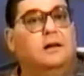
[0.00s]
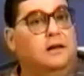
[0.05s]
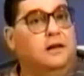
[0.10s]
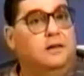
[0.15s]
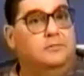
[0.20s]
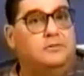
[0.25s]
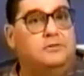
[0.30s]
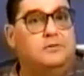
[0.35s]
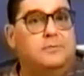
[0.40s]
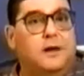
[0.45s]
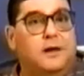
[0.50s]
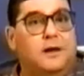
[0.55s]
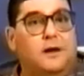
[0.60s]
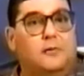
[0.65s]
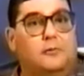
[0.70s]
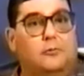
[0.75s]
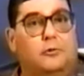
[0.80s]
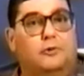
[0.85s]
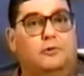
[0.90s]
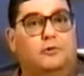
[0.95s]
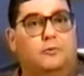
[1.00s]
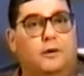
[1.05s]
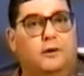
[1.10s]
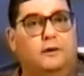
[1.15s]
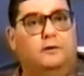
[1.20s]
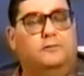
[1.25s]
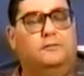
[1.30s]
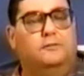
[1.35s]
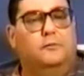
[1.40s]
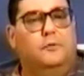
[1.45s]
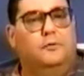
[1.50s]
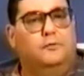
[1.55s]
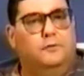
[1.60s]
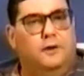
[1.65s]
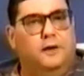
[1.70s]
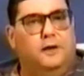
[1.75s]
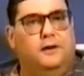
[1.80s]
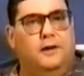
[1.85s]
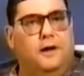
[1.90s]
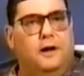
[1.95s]
he was the man I worked directly for in
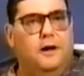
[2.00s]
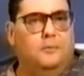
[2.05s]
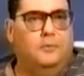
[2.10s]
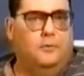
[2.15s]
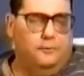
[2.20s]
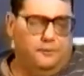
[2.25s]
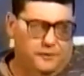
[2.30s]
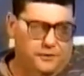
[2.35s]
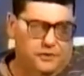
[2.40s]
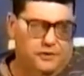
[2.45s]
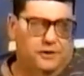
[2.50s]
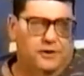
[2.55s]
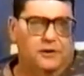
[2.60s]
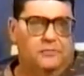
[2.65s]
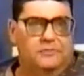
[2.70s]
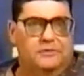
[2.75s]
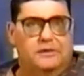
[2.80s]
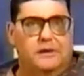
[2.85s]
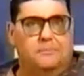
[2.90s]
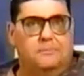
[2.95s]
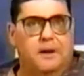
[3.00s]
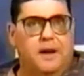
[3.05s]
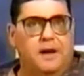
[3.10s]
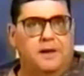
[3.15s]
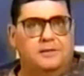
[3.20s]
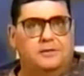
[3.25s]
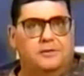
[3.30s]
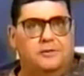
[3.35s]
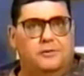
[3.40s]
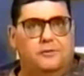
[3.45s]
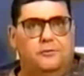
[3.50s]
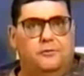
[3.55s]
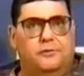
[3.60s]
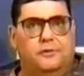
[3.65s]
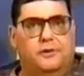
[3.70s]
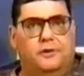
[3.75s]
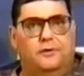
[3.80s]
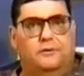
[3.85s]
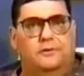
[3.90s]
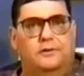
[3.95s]
Vietnam. Officially, he was ambassador
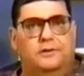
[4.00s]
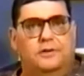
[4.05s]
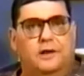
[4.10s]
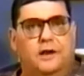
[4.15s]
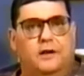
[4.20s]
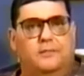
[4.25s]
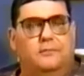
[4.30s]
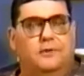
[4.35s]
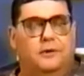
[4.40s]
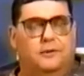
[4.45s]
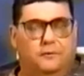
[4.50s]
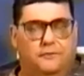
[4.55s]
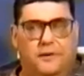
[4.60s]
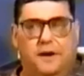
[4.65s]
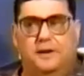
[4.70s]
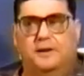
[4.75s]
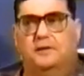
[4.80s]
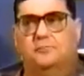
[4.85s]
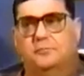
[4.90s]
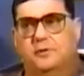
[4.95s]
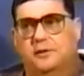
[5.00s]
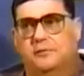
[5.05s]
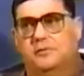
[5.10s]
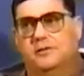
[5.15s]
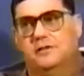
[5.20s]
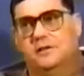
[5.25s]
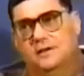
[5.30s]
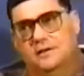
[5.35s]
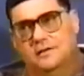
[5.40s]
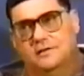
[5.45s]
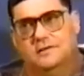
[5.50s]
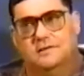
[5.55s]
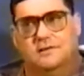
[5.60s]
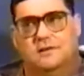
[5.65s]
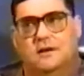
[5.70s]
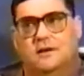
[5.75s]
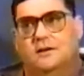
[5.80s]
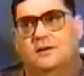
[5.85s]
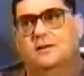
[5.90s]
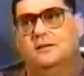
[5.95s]
over there at the time, but in fact, he really was head of the
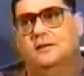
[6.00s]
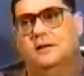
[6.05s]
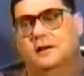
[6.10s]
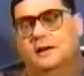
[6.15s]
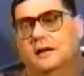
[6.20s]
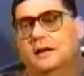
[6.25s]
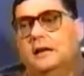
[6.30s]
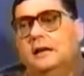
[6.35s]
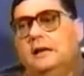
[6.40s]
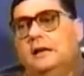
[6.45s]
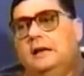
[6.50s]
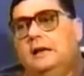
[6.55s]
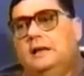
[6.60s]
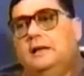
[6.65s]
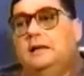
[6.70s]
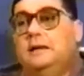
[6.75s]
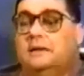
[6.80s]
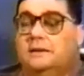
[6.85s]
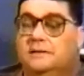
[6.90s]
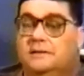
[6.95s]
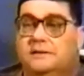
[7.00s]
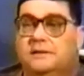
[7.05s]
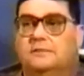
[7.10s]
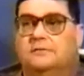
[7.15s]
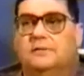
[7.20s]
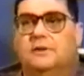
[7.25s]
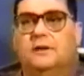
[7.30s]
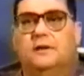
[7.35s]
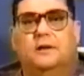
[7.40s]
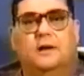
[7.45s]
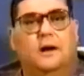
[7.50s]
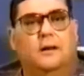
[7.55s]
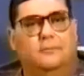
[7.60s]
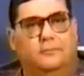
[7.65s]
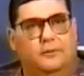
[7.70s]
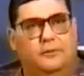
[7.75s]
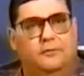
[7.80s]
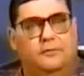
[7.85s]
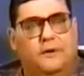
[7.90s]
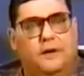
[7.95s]
CIA then, at least in
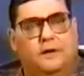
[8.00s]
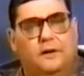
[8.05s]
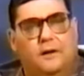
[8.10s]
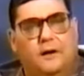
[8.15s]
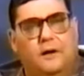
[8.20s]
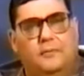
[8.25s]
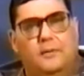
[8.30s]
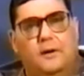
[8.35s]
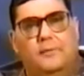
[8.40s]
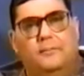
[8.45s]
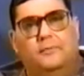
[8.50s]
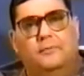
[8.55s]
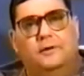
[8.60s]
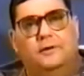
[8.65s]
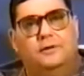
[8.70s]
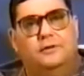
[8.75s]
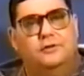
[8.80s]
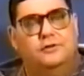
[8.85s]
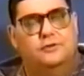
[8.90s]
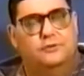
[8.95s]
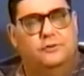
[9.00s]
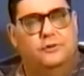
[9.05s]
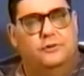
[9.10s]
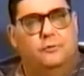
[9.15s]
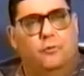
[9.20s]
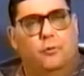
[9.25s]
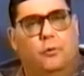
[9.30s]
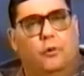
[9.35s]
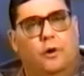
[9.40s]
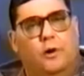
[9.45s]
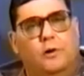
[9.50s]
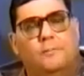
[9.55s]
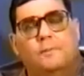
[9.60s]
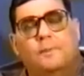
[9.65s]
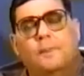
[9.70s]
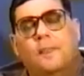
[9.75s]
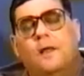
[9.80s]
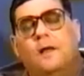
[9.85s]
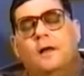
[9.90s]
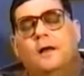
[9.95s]
Vietnam, for the Vietnam operations during the war.
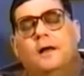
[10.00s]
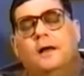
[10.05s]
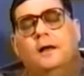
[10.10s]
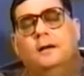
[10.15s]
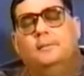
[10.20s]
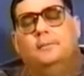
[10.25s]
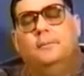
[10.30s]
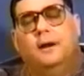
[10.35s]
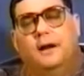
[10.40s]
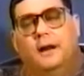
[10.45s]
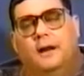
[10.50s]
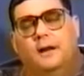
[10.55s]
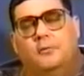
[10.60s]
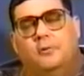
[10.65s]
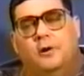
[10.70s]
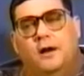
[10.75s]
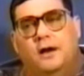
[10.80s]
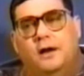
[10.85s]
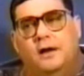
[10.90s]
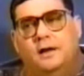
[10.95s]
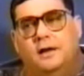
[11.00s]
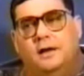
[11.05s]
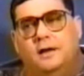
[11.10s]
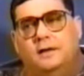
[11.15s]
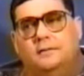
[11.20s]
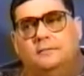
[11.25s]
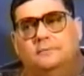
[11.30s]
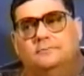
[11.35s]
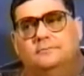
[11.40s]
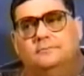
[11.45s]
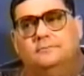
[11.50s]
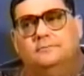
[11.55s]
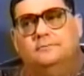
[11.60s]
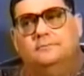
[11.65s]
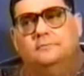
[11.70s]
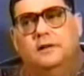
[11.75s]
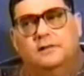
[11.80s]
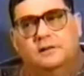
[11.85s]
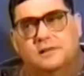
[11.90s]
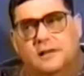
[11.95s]
But anyway,
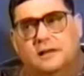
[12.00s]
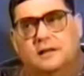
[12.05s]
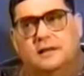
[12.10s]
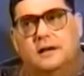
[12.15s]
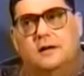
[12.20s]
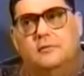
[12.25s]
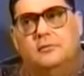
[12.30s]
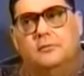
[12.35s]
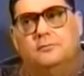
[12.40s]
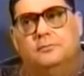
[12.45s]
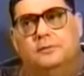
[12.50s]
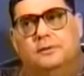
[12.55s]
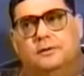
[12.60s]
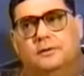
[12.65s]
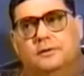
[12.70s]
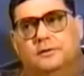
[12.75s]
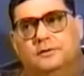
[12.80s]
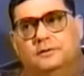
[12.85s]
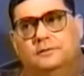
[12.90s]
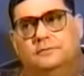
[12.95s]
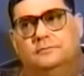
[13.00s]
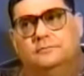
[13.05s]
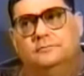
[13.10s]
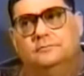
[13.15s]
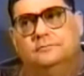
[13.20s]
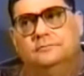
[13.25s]
I sat down with Bill, and